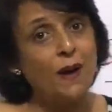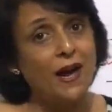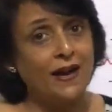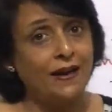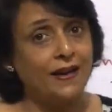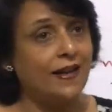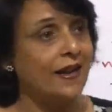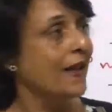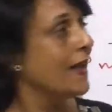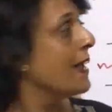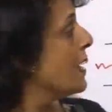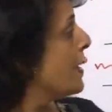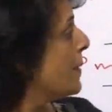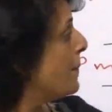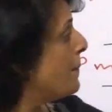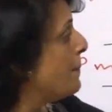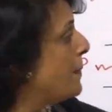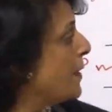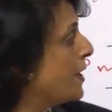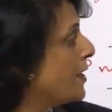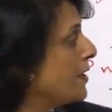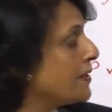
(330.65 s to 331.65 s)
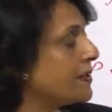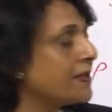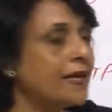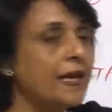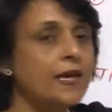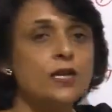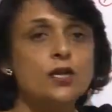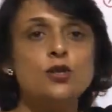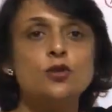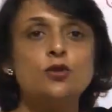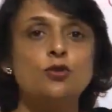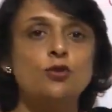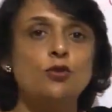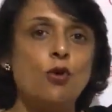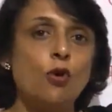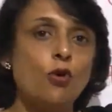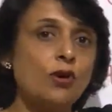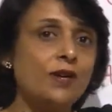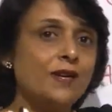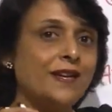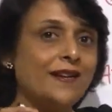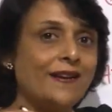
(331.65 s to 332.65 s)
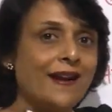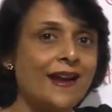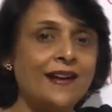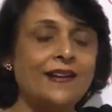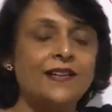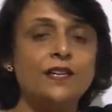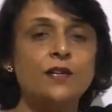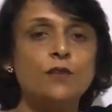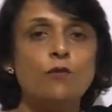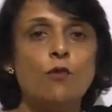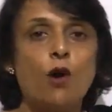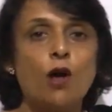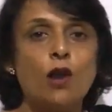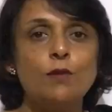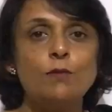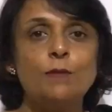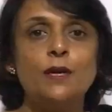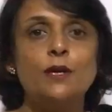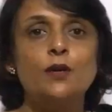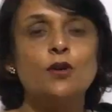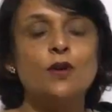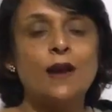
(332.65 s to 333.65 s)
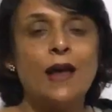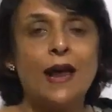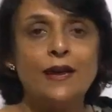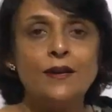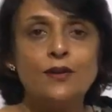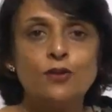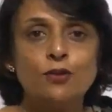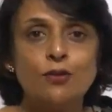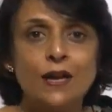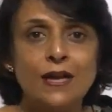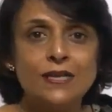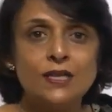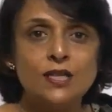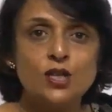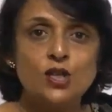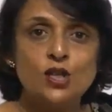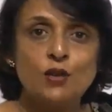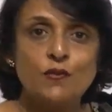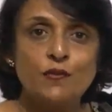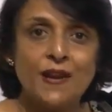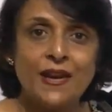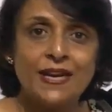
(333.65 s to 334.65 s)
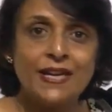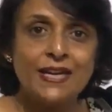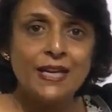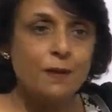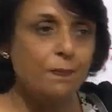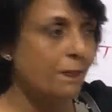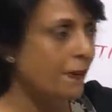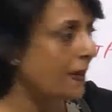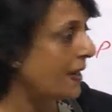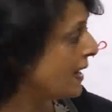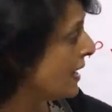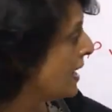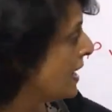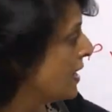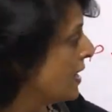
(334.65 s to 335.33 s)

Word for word: But because there is no direct involvement or hydrolysis of ATP,